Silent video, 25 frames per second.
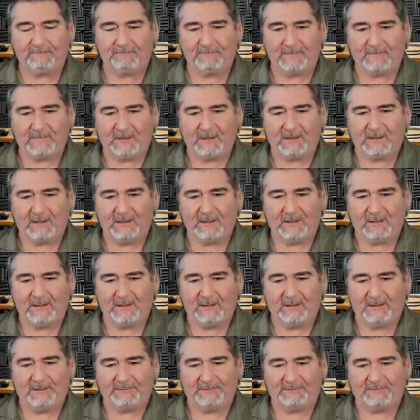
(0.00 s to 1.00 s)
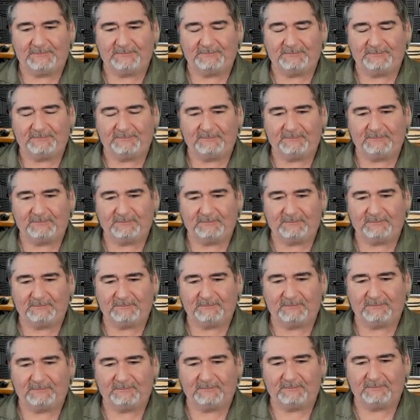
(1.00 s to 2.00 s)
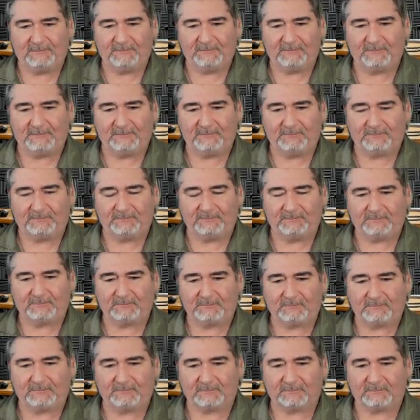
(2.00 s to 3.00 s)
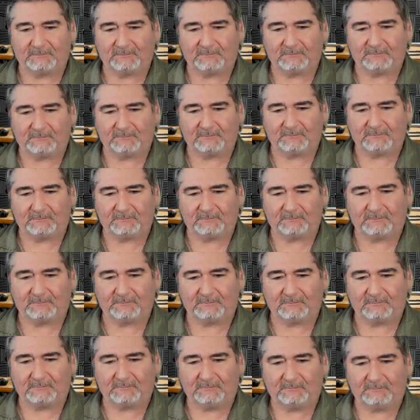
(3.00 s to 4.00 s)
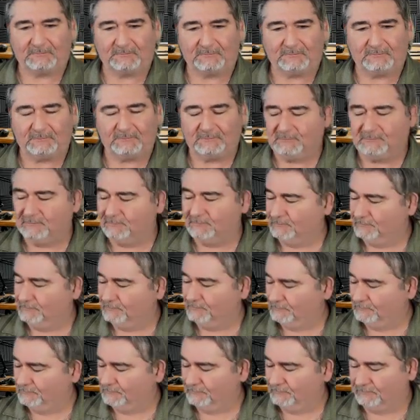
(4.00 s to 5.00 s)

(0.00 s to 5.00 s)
The person shown says nothing.